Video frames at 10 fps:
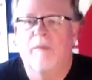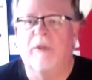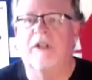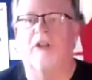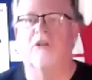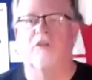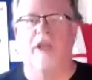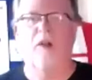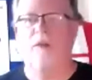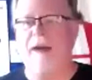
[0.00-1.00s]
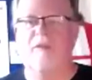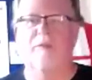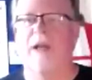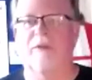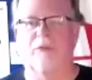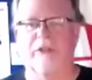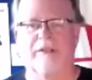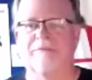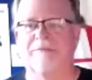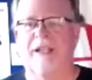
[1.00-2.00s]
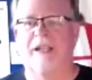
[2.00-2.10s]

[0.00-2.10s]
because they don't have to be able to read.